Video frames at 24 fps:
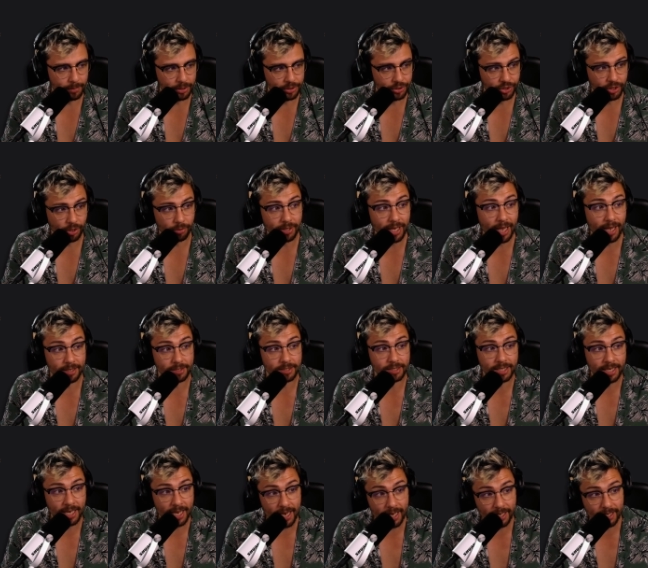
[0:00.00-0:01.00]
So, yes,
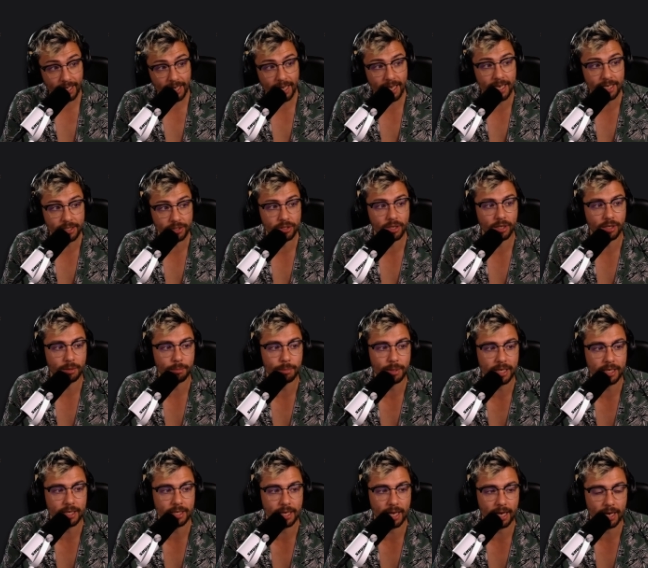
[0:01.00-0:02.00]
Kick is going to
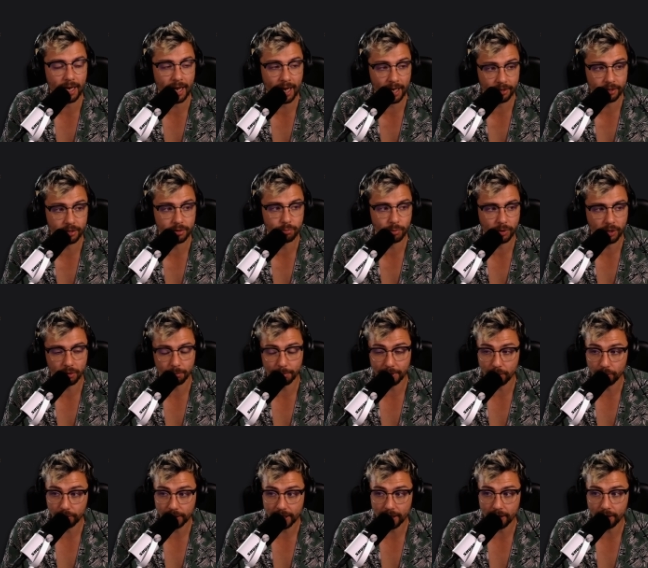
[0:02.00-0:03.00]
be added. We're going to be
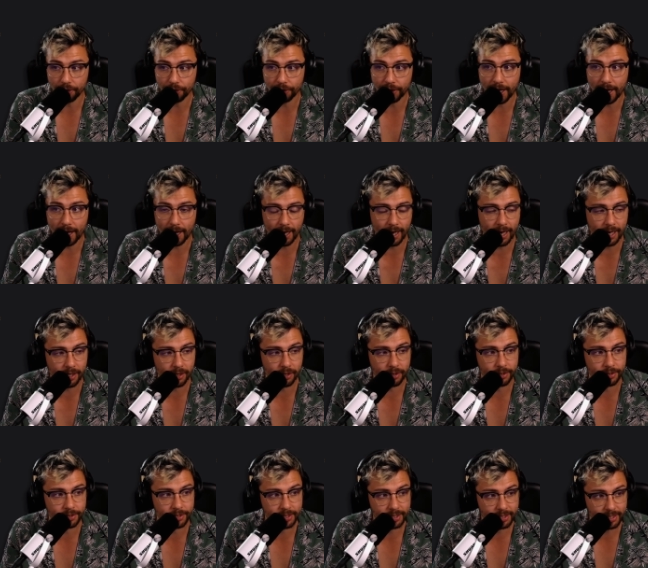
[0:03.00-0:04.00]
looking at that in
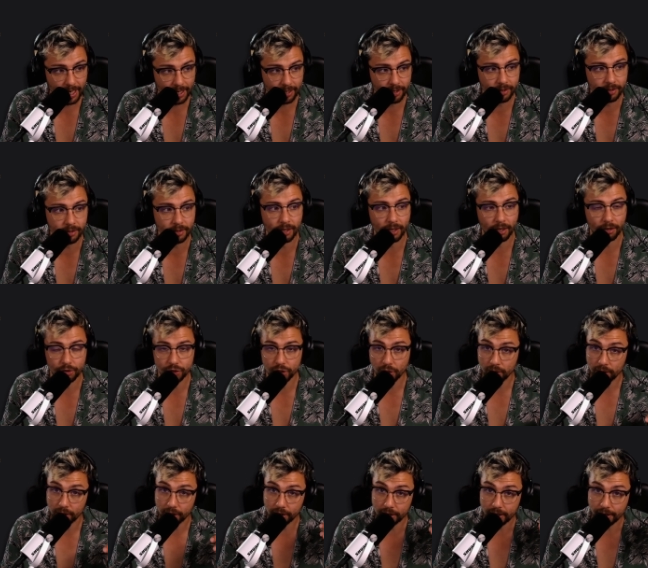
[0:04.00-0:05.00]
a second, and I'll show
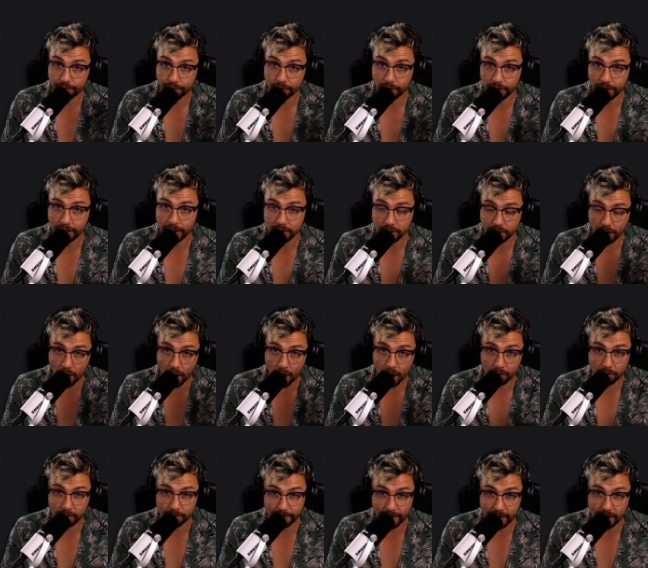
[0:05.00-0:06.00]
you the different things that
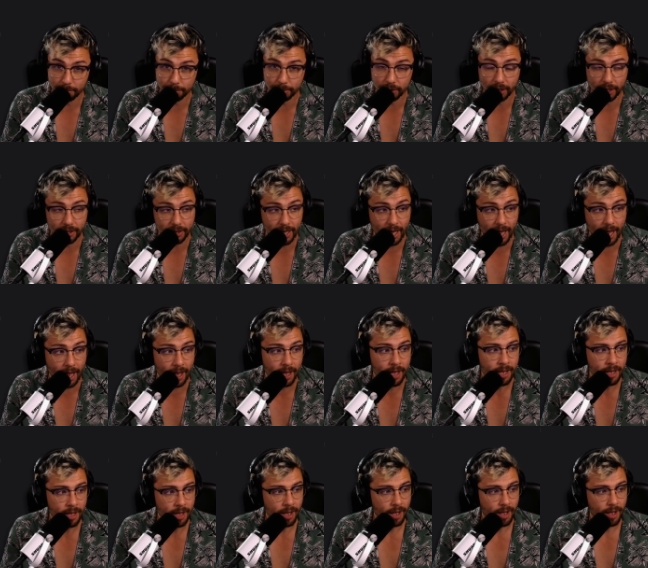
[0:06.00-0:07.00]
are available in there.
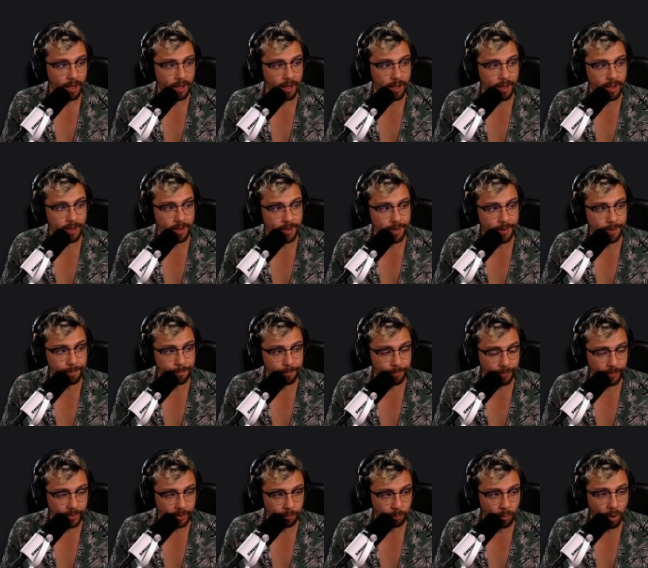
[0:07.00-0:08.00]

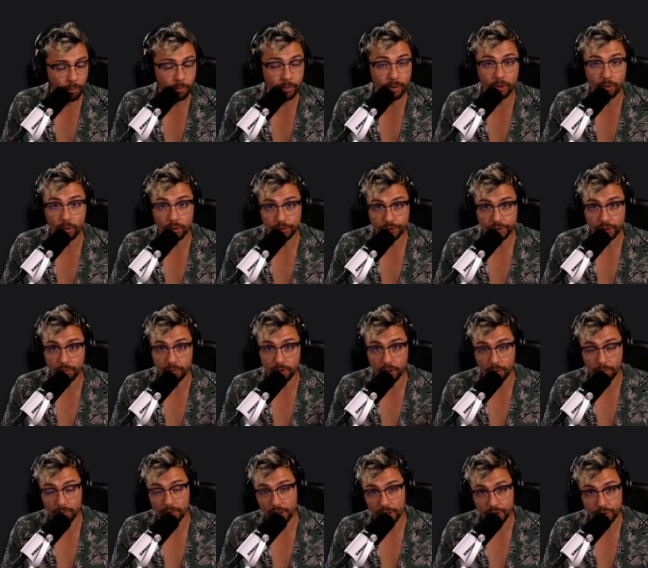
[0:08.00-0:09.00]
What we'll also
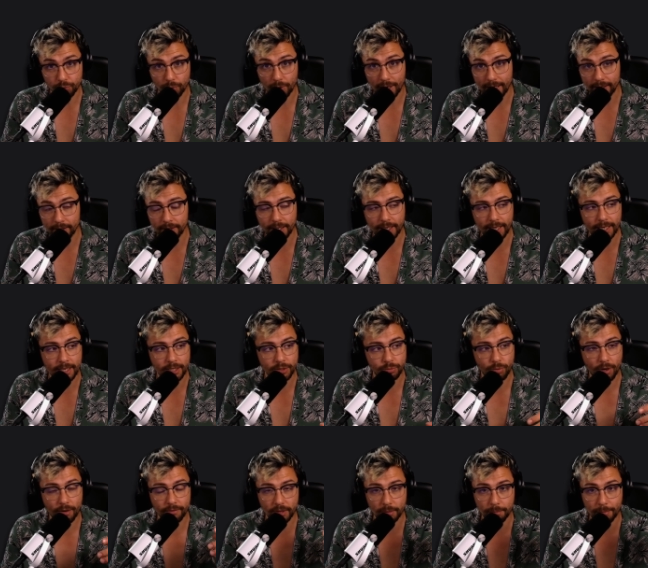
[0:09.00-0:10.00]
do as well is,
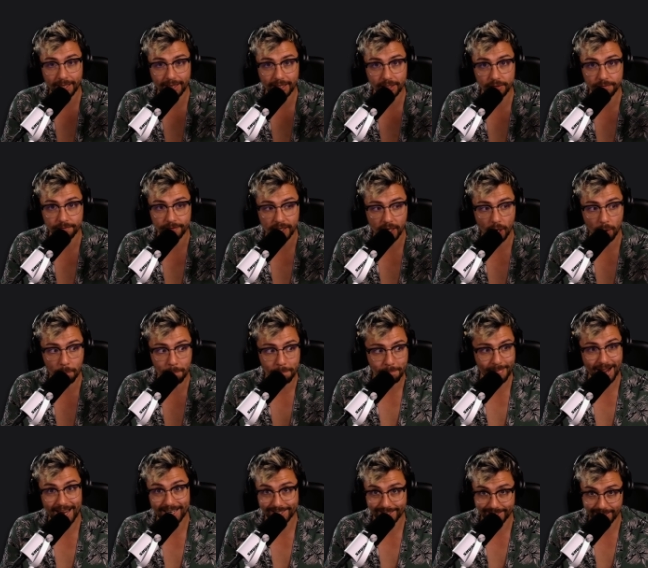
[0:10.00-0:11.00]
rather than make this video
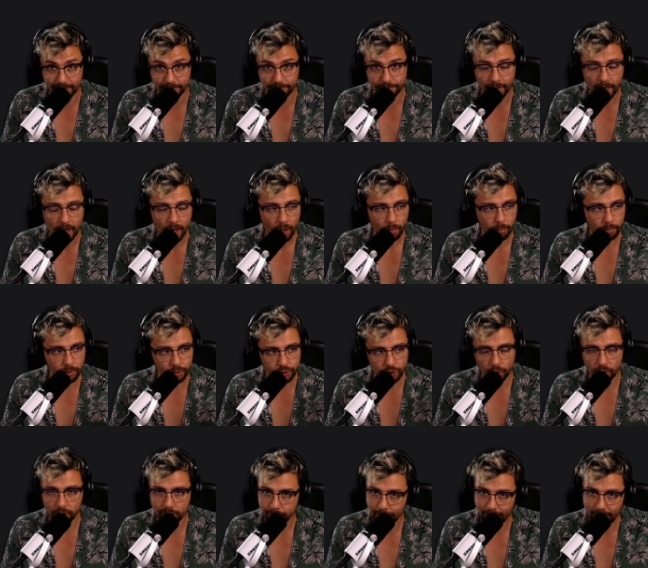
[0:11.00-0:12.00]
massive, we'll
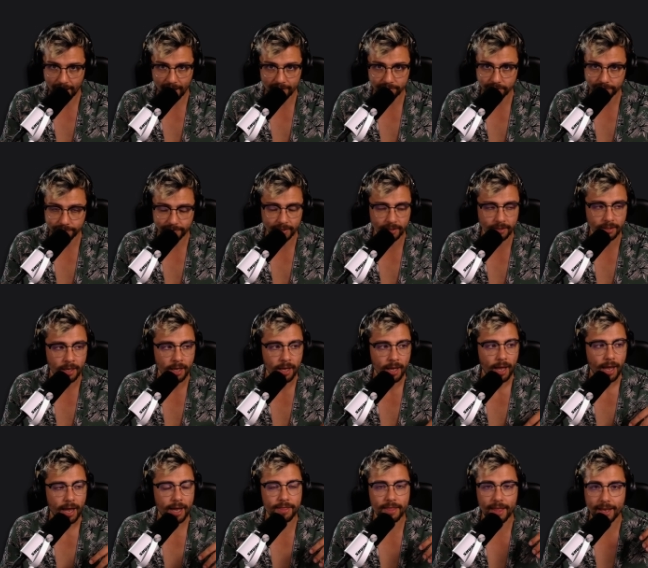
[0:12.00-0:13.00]
talk about everything,
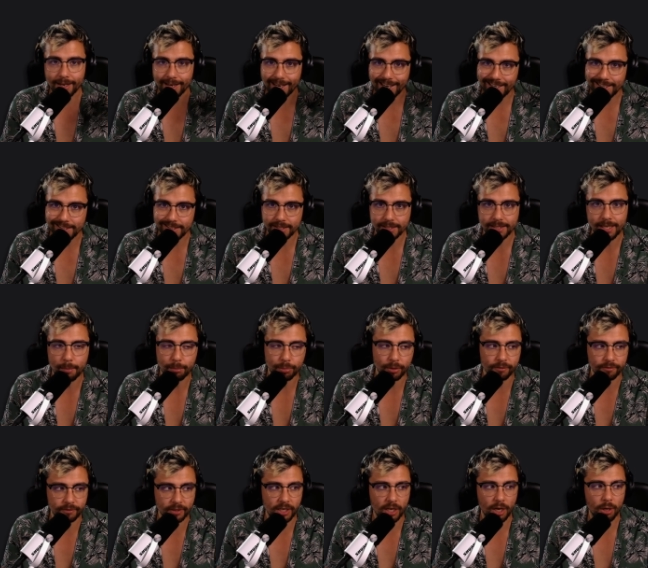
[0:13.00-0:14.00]
and then in
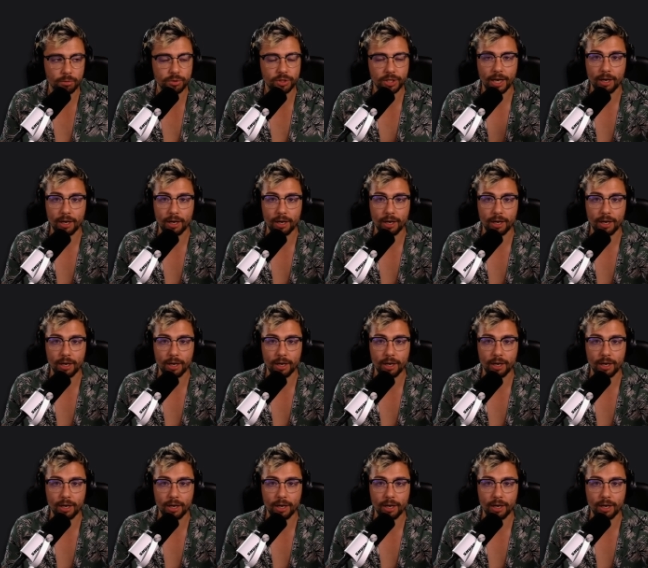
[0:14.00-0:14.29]
separate videos,